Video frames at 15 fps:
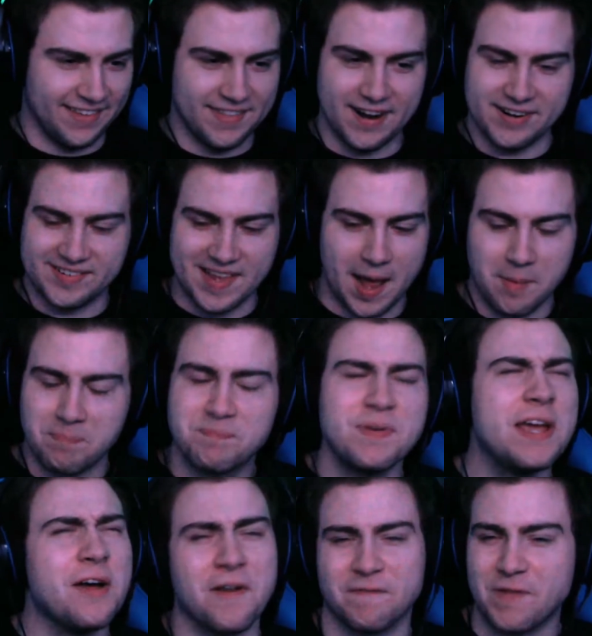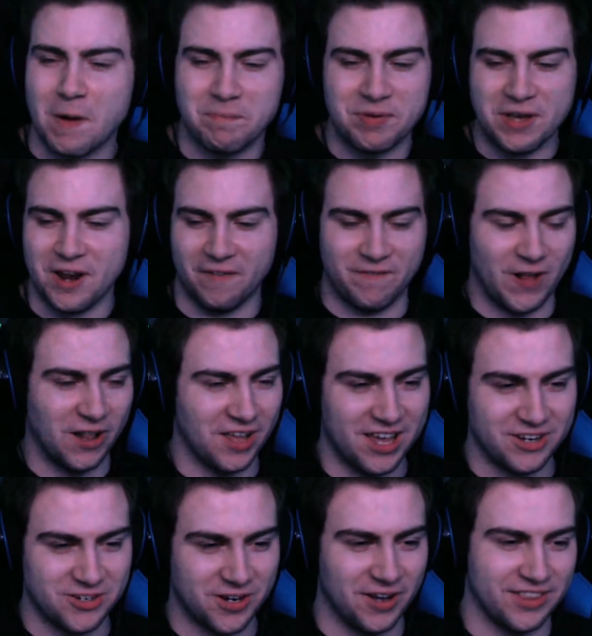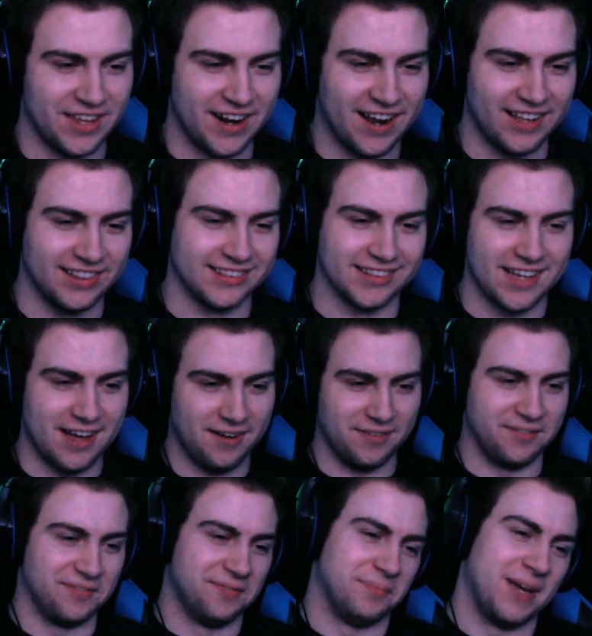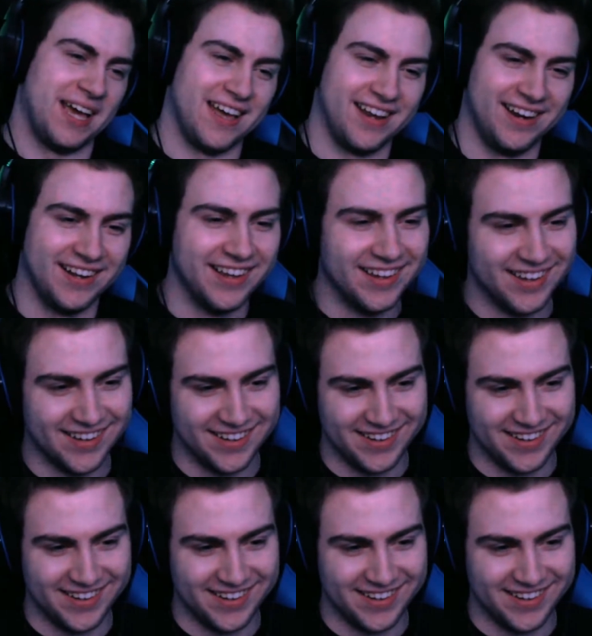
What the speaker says: And there's that beautiful, beautiful intro that I love, man.